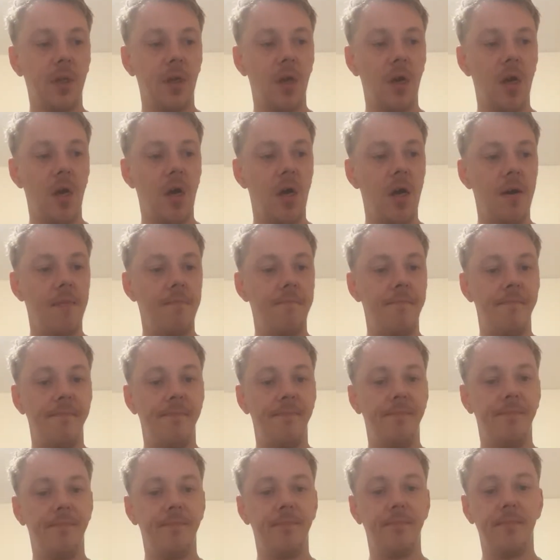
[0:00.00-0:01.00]

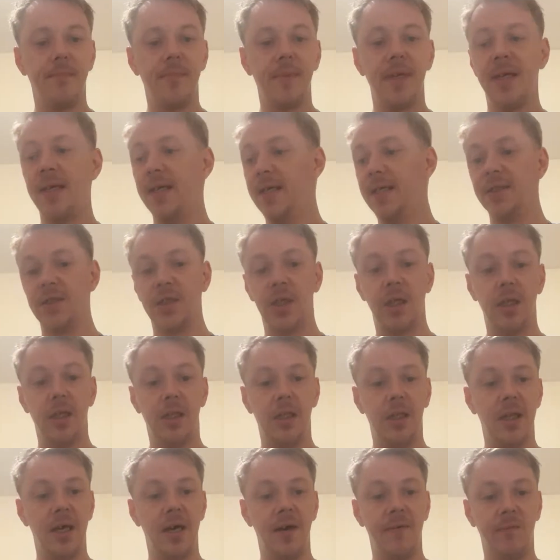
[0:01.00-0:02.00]
It is a
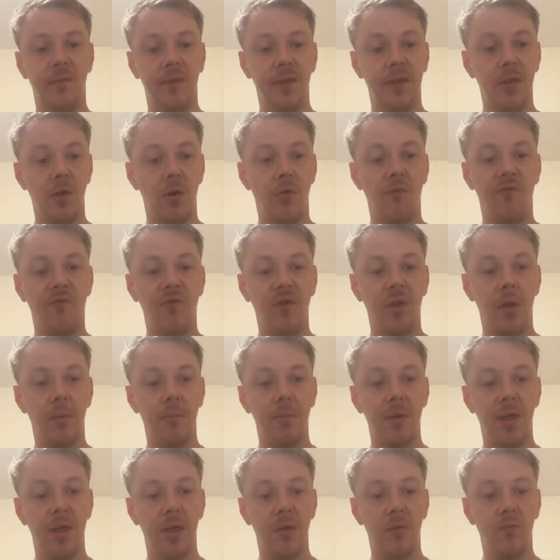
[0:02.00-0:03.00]
lovely golf club.
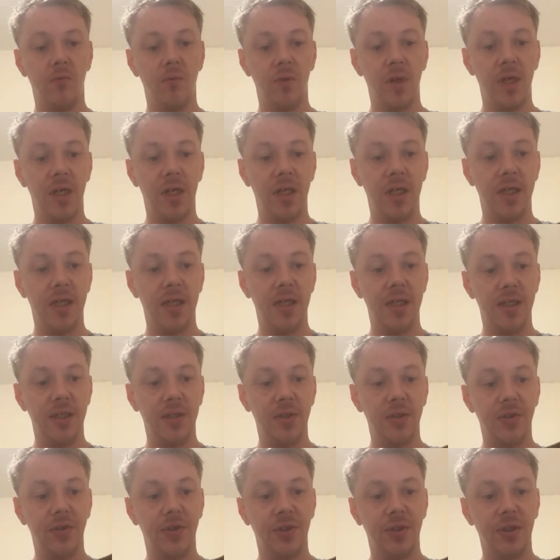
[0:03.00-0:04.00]
It really
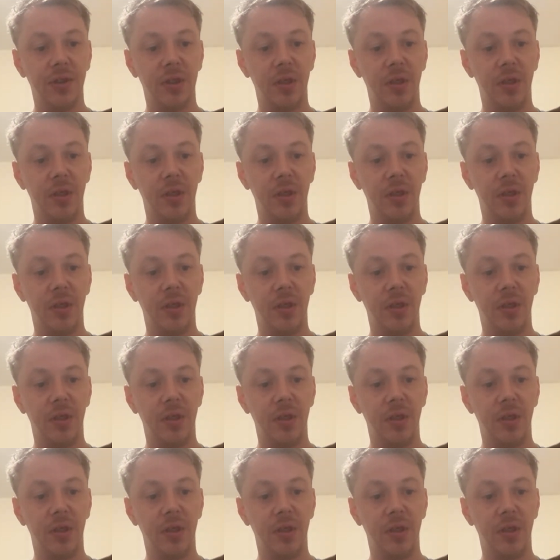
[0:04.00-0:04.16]
is.